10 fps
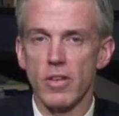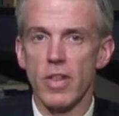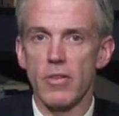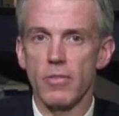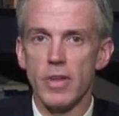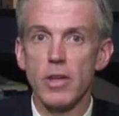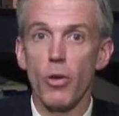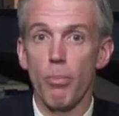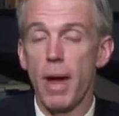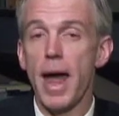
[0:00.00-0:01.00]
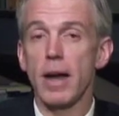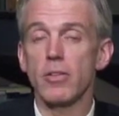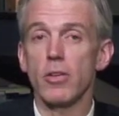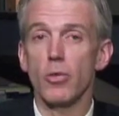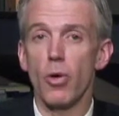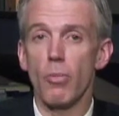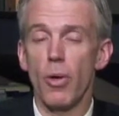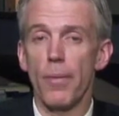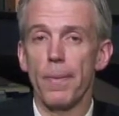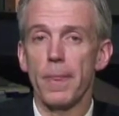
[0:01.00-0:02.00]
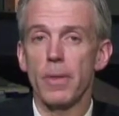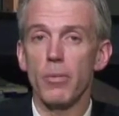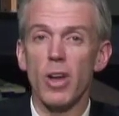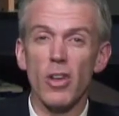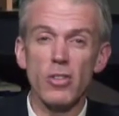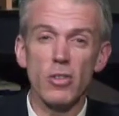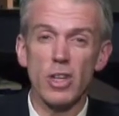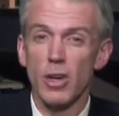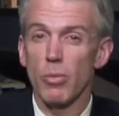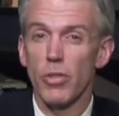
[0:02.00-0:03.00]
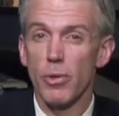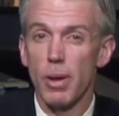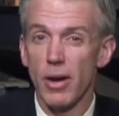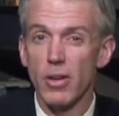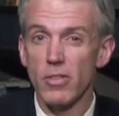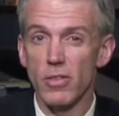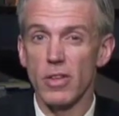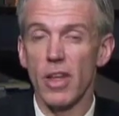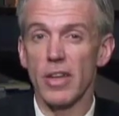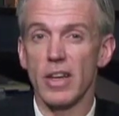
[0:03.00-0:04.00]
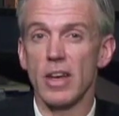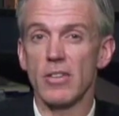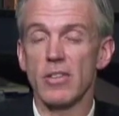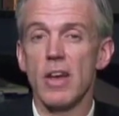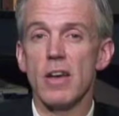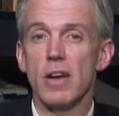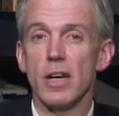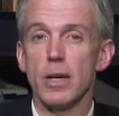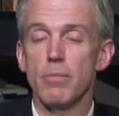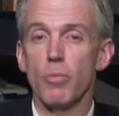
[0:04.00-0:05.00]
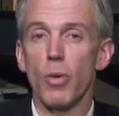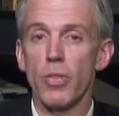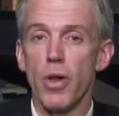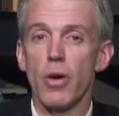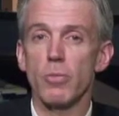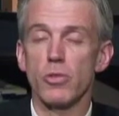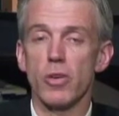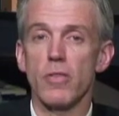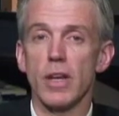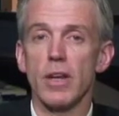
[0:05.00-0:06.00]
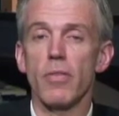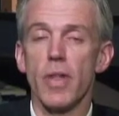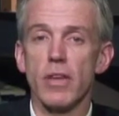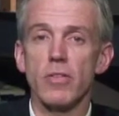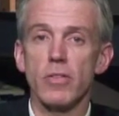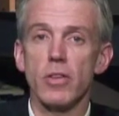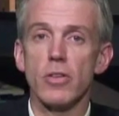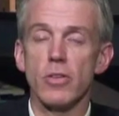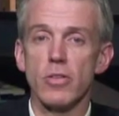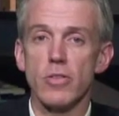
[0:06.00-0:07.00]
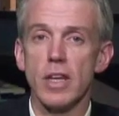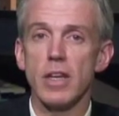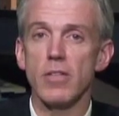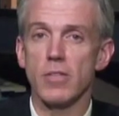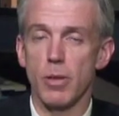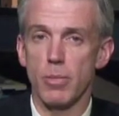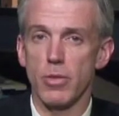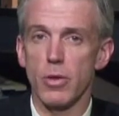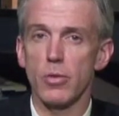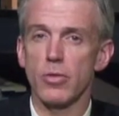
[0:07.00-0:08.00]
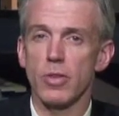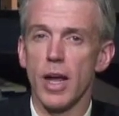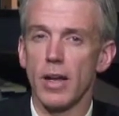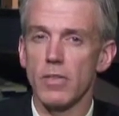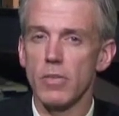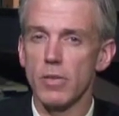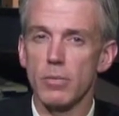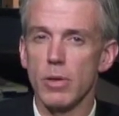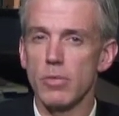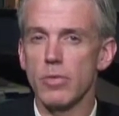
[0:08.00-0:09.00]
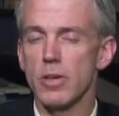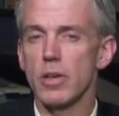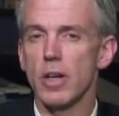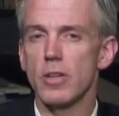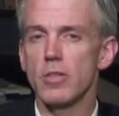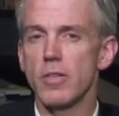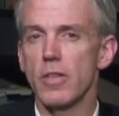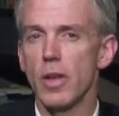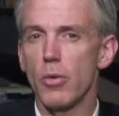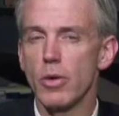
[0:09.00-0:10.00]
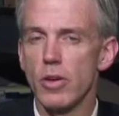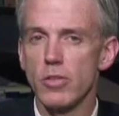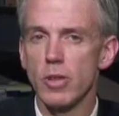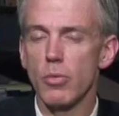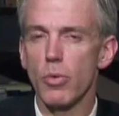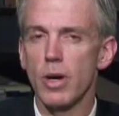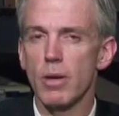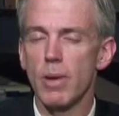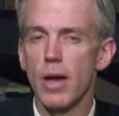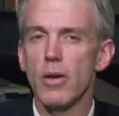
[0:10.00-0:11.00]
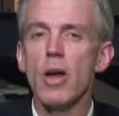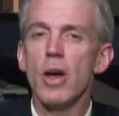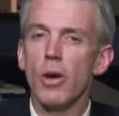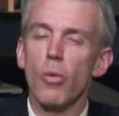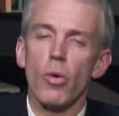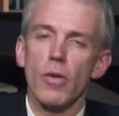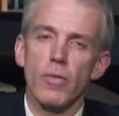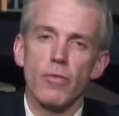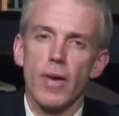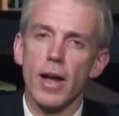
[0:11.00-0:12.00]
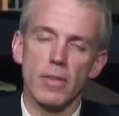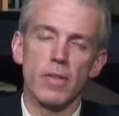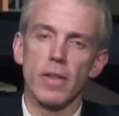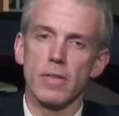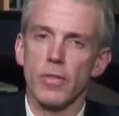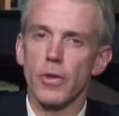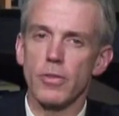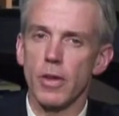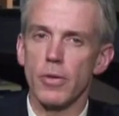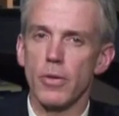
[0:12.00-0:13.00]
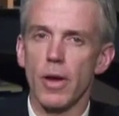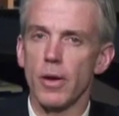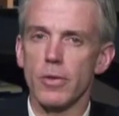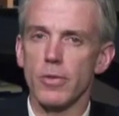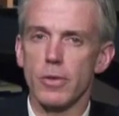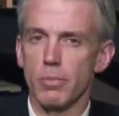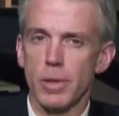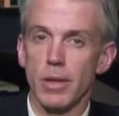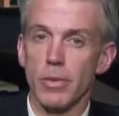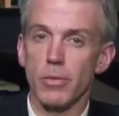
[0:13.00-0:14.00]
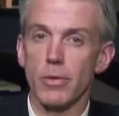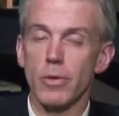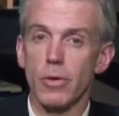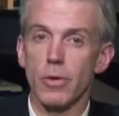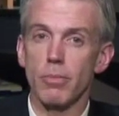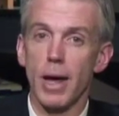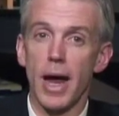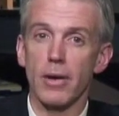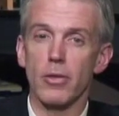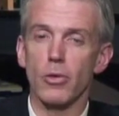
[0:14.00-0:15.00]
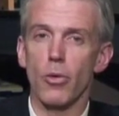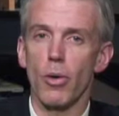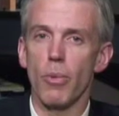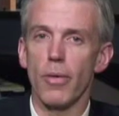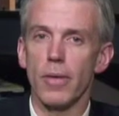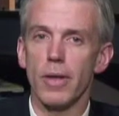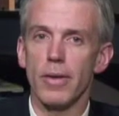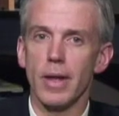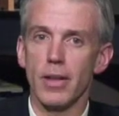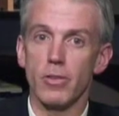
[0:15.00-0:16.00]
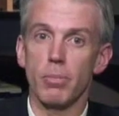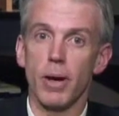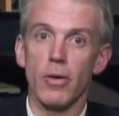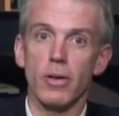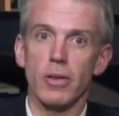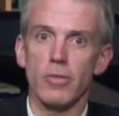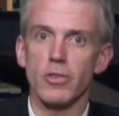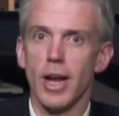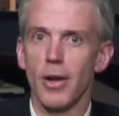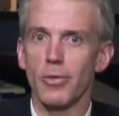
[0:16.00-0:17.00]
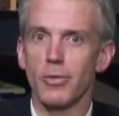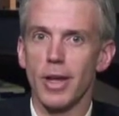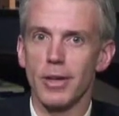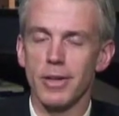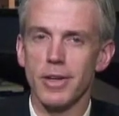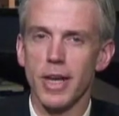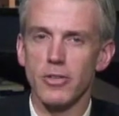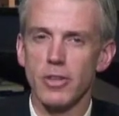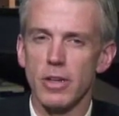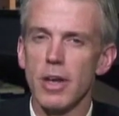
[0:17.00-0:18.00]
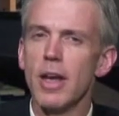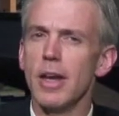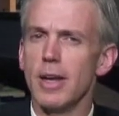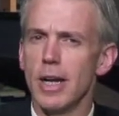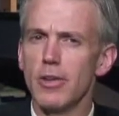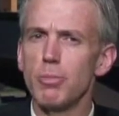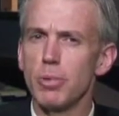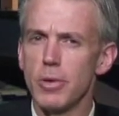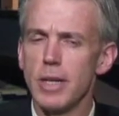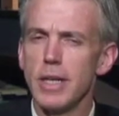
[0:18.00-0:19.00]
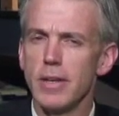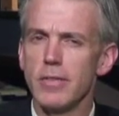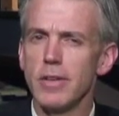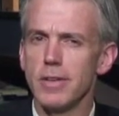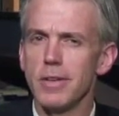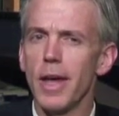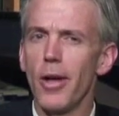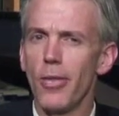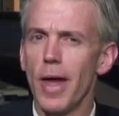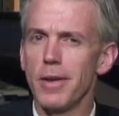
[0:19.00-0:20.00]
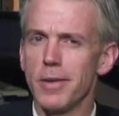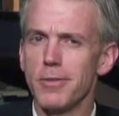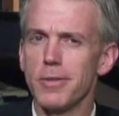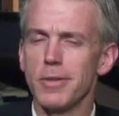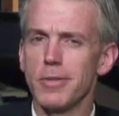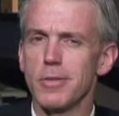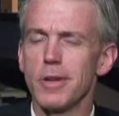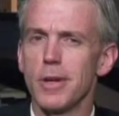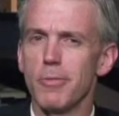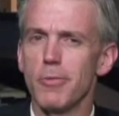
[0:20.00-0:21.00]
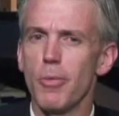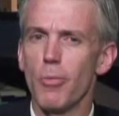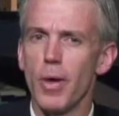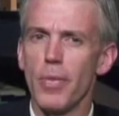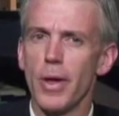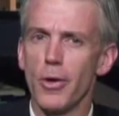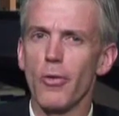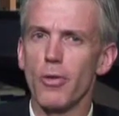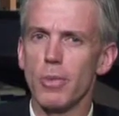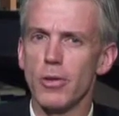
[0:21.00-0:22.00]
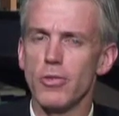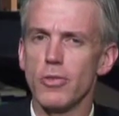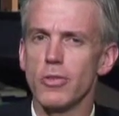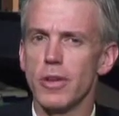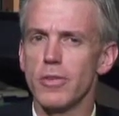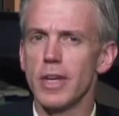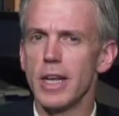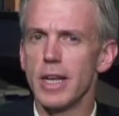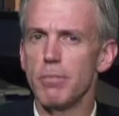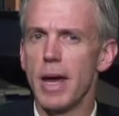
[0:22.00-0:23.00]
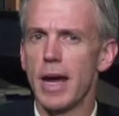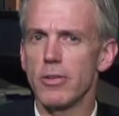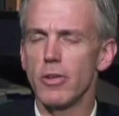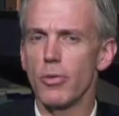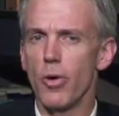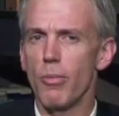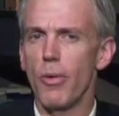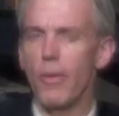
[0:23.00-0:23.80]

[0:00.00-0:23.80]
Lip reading: Do they feel back to normal? We also look at what their parents are telling us, what they're observing. If they still see some of those signs and symptoms of concussion that they were initially worried about, or if in fact they think that their son or daughter has completely returned back to normal. And as a parent of a child who's had a concussion, it's pretty easy to tell that difference from when they go from injured to getting back to normal.